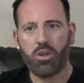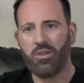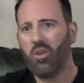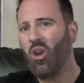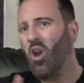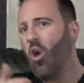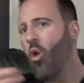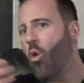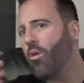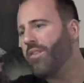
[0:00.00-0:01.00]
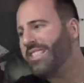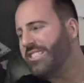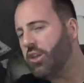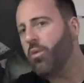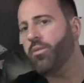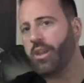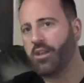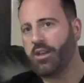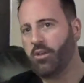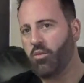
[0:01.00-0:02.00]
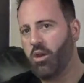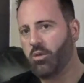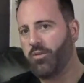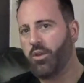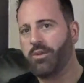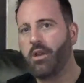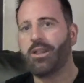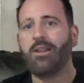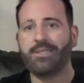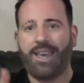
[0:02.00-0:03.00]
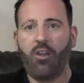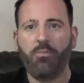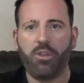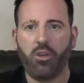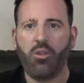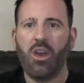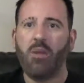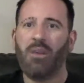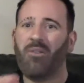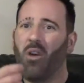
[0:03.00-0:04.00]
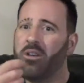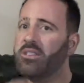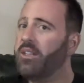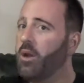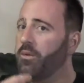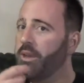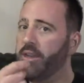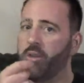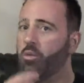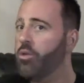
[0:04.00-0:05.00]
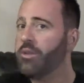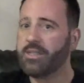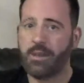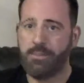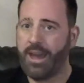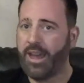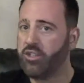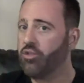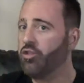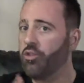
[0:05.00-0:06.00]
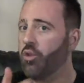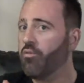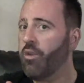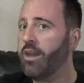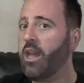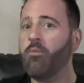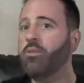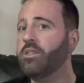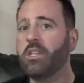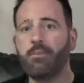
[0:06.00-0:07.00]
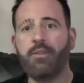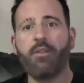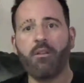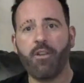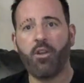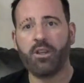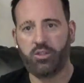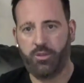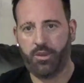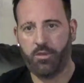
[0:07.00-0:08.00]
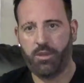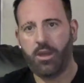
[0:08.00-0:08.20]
with you or if I don't think I can work with you. Now, I'd love to help you, but if I honestly don't think that we're on the same page or you're not ready, I'm also going to be very, very honest with you.